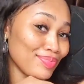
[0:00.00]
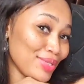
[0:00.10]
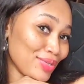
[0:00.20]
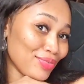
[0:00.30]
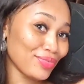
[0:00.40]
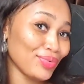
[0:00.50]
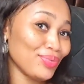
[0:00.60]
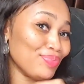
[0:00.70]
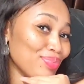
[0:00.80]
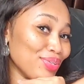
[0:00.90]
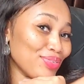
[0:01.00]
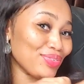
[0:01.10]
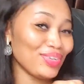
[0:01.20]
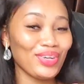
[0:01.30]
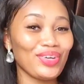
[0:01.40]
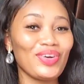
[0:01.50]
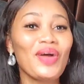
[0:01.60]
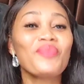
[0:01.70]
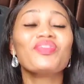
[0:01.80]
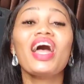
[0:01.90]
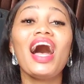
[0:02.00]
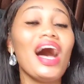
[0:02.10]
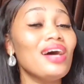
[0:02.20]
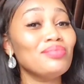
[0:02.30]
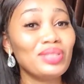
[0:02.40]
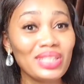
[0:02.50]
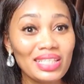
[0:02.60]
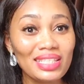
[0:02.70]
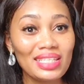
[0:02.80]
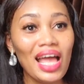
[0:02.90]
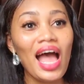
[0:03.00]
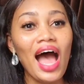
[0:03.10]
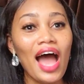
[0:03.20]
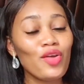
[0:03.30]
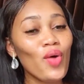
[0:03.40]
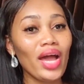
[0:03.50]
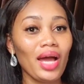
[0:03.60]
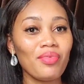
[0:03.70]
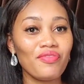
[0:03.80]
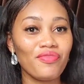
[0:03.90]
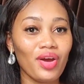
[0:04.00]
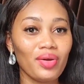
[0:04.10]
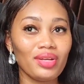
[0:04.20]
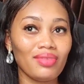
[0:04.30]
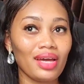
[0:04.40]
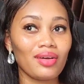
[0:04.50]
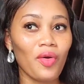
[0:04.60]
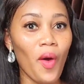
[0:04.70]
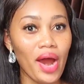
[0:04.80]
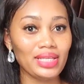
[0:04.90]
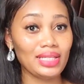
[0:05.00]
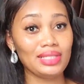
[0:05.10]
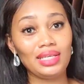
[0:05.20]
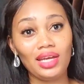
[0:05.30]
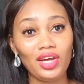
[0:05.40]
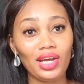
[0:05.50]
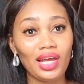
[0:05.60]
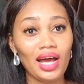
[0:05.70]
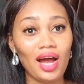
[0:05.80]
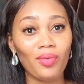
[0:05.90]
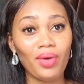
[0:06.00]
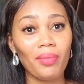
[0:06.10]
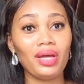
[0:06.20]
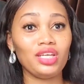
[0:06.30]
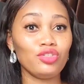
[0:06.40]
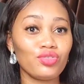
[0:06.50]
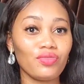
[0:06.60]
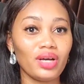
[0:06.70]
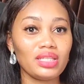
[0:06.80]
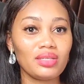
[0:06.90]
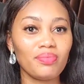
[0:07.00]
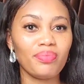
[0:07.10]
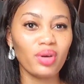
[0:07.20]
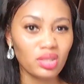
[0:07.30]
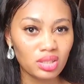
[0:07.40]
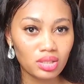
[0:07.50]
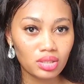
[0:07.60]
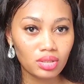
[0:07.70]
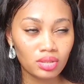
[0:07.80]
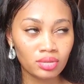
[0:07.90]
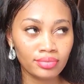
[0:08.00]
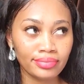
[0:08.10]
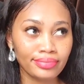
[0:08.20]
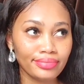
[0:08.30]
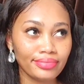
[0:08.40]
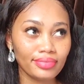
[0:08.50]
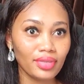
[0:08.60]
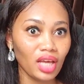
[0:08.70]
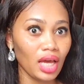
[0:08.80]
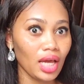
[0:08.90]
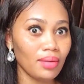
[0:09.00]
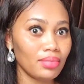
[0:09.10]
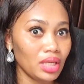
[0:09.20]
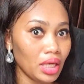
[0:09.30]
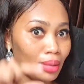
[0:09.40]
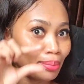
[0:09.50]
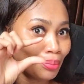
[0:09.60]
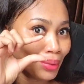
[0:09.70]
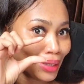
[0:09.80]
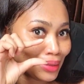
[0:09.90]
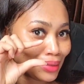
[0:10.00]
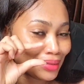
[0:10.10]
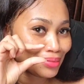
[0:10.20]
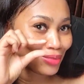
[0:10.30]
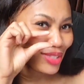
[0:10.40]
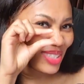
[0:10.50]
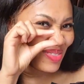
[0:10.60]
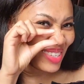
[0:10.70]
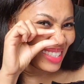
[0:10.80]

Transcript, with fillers: beautiful girl. And please, I know I can be very quiet. As I said earlier, I'm an introvert, but I can be a bit, just a